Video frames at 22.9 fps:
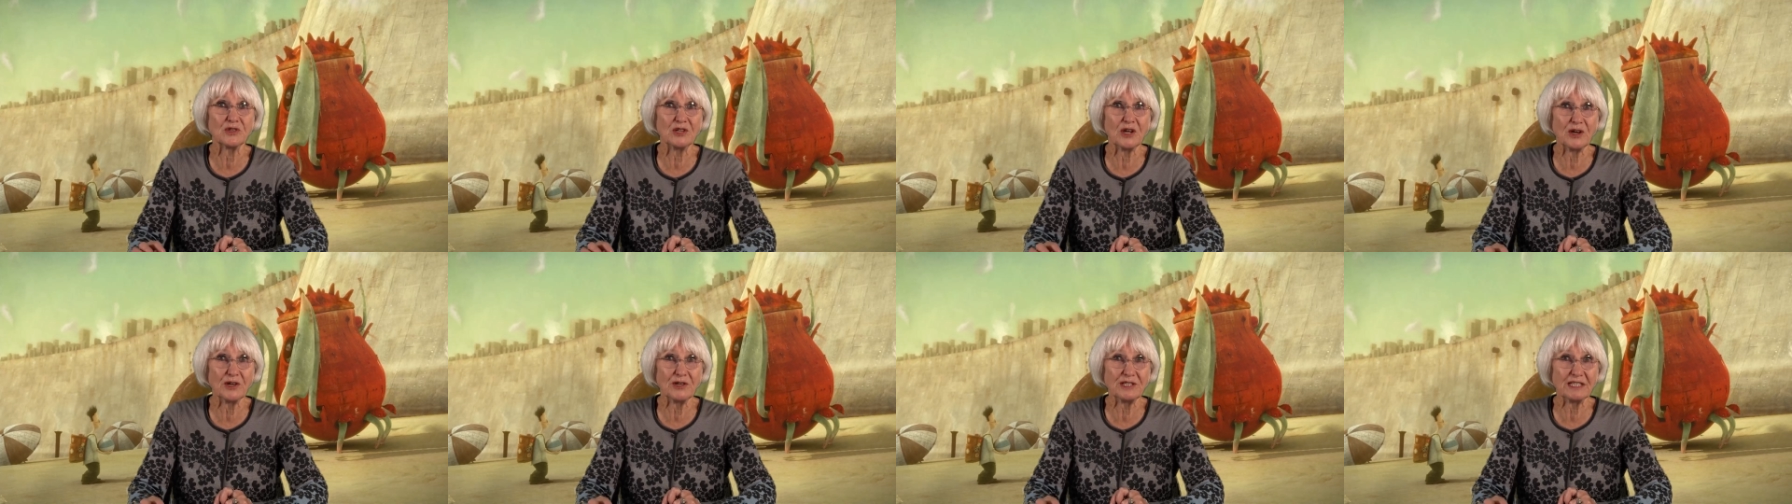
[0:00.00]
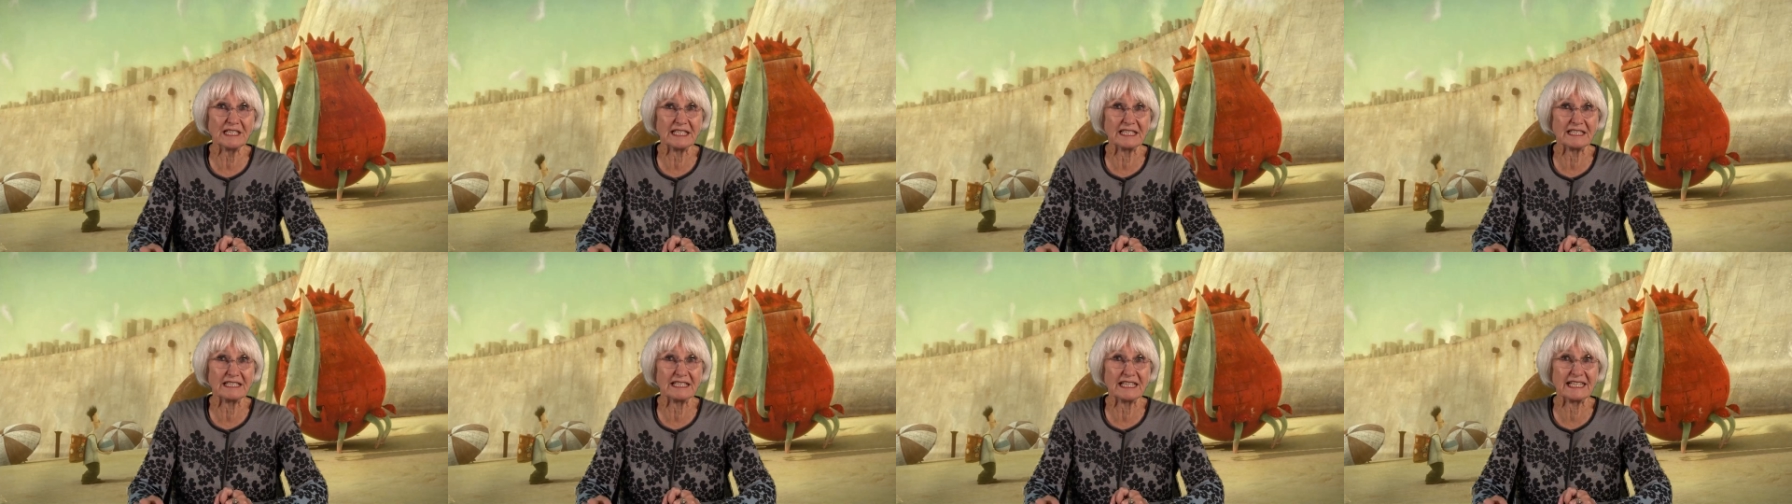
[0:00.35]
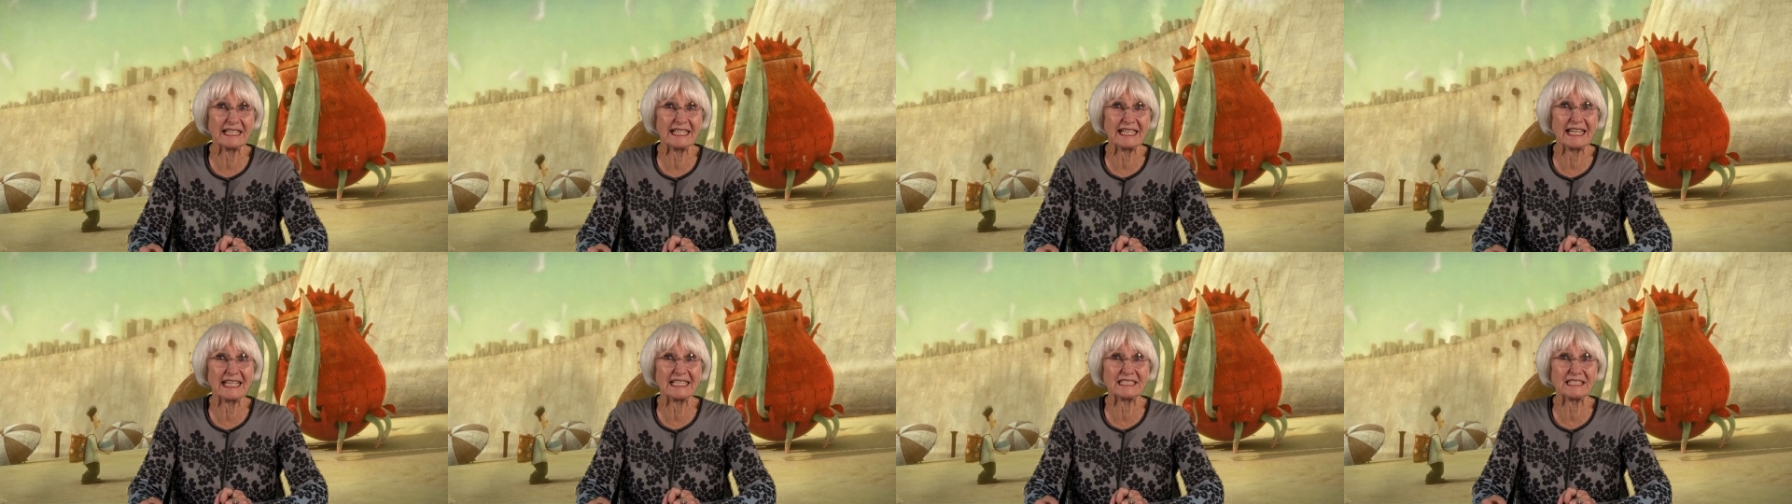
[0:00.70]
noting that
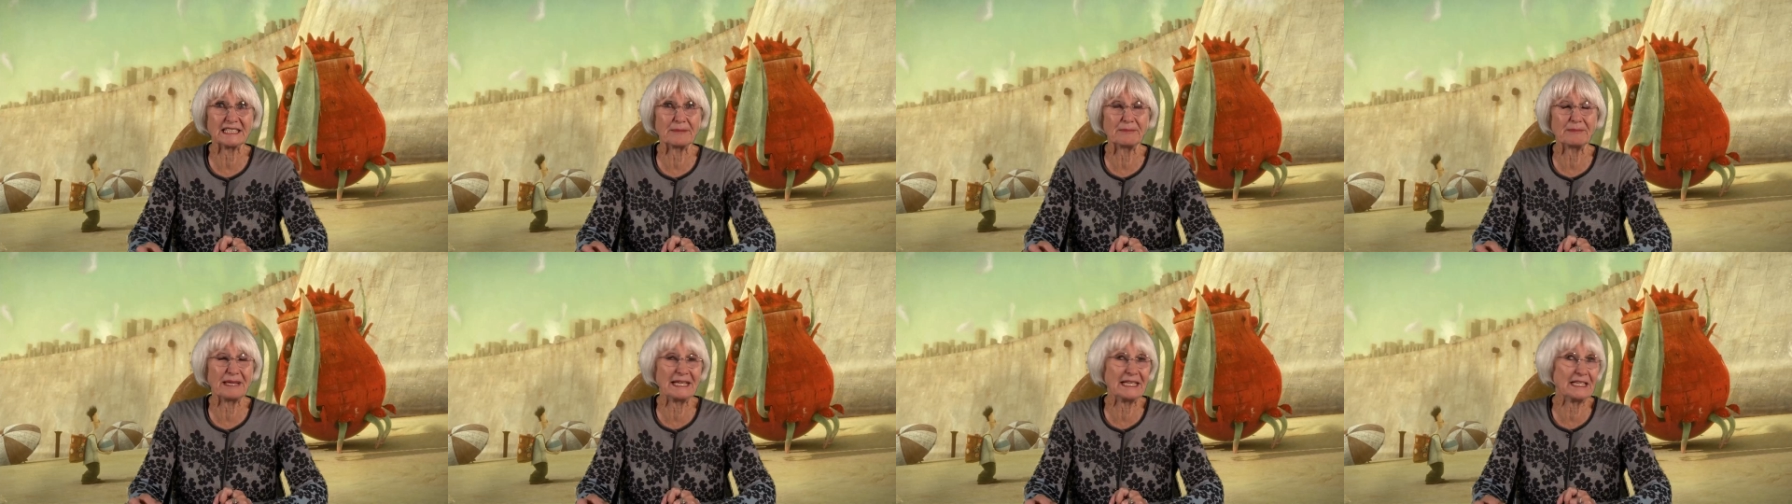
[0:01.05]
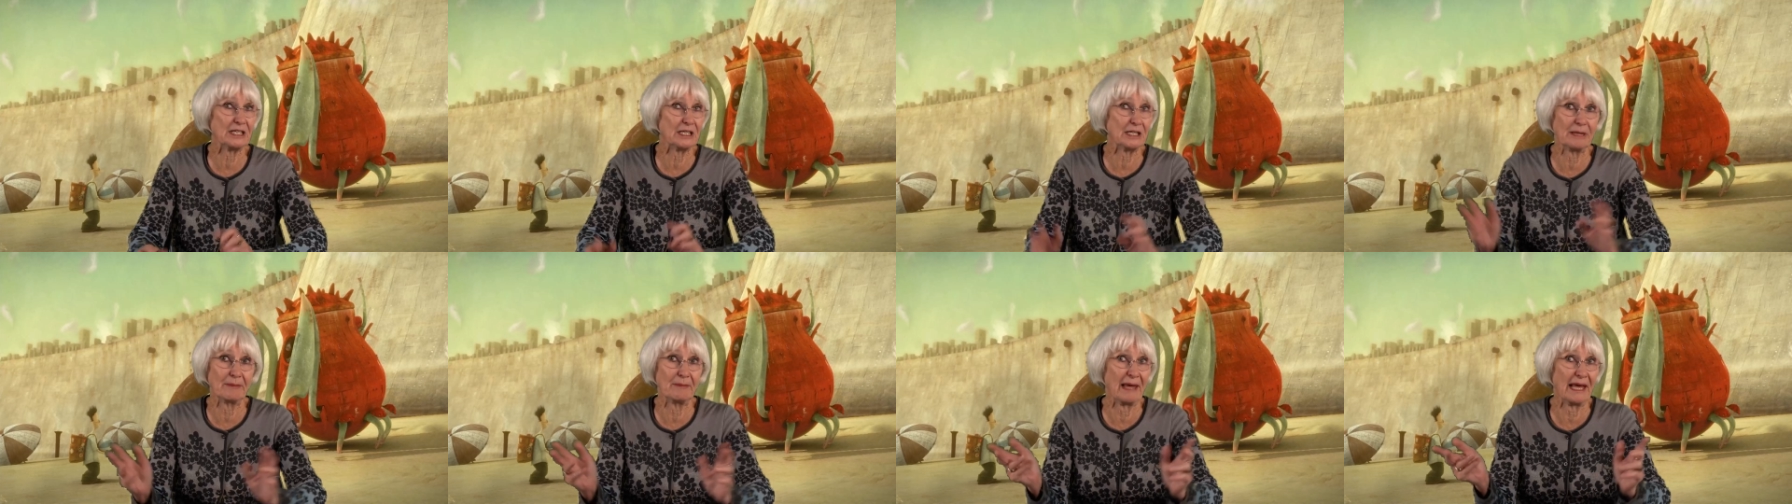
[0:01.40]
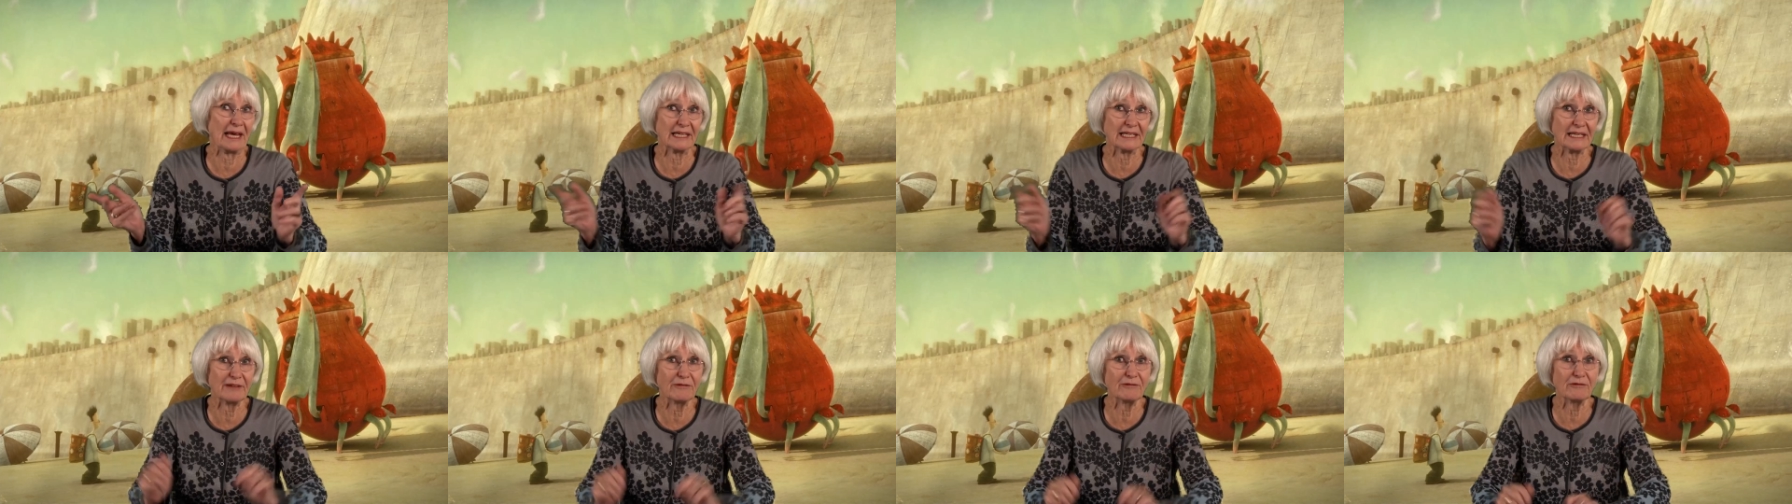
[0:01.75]
he has an opinion
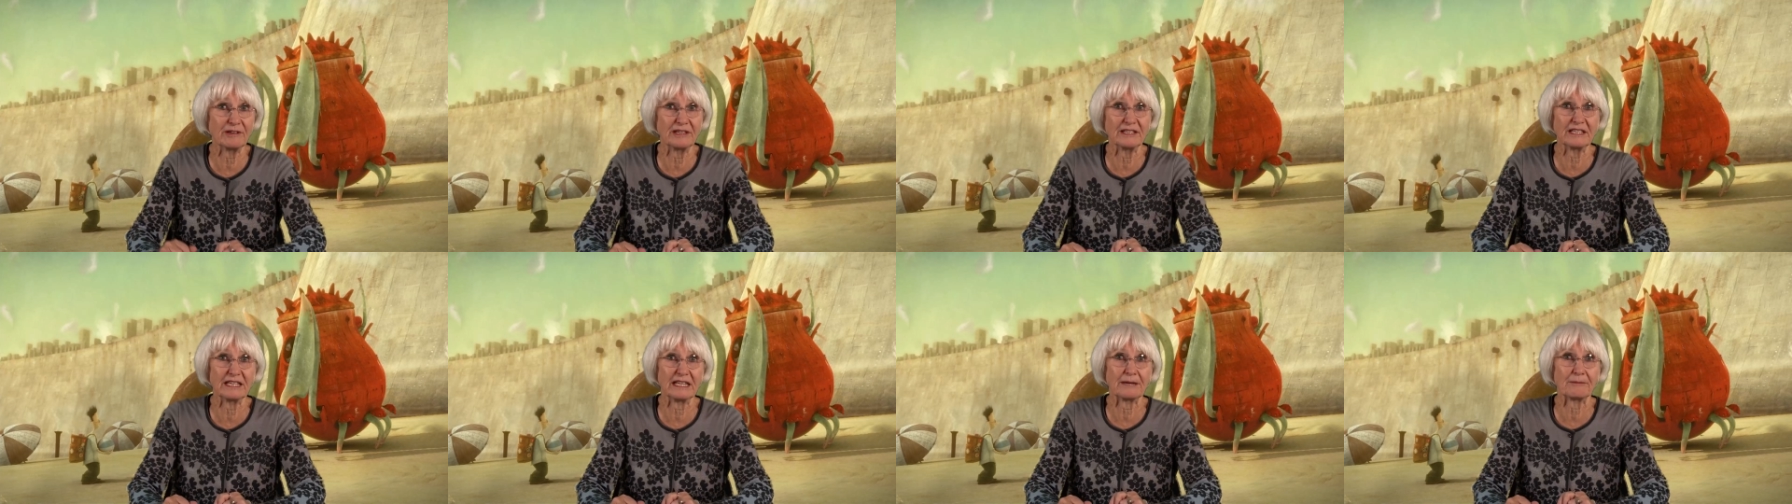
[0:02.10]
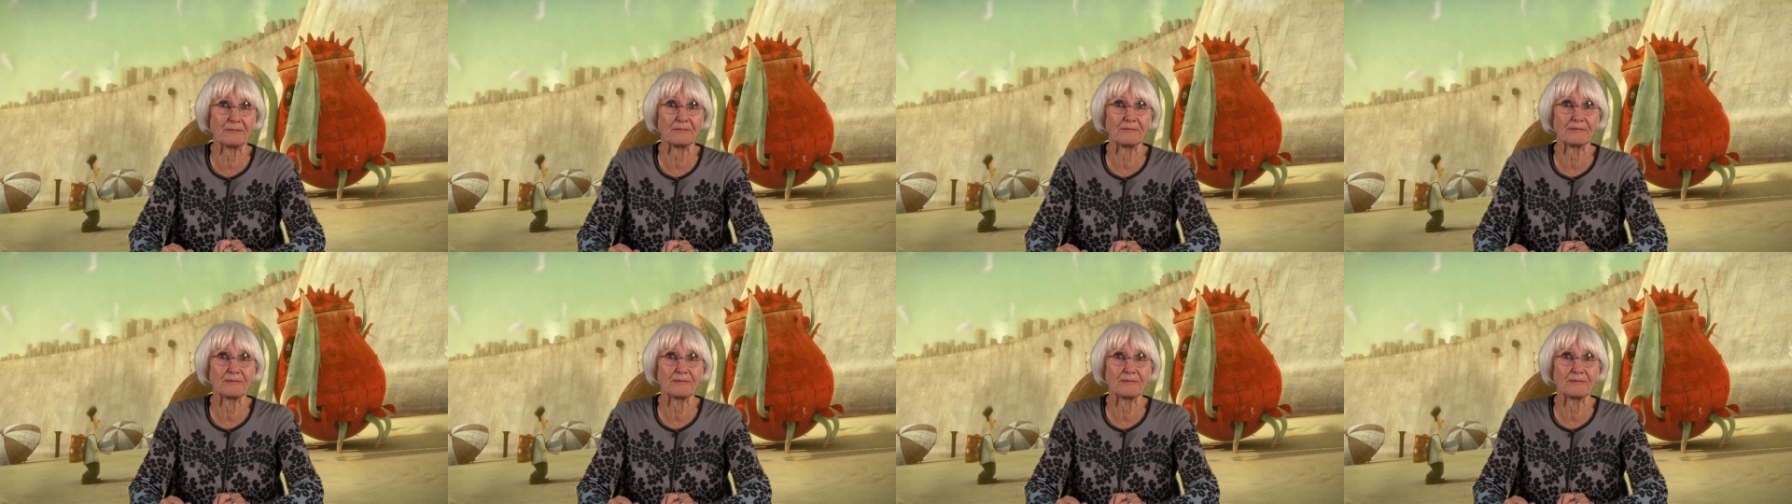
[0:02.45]
about everything.